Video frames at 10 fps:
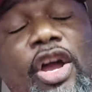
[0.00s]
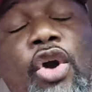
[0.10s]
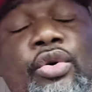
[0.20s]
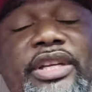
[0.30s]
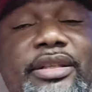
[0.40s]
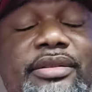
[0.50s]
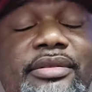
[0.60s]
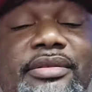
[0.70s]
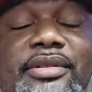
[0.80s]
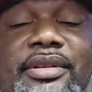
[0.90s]
holding
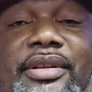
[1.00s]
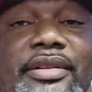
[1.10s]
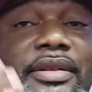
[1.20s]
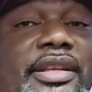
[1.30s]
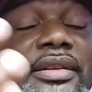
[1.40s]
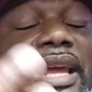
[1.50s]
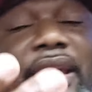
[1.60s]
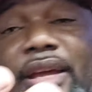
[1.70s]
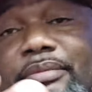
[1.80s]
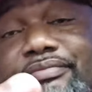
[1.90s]
the
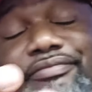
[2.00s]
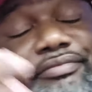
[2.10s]
damn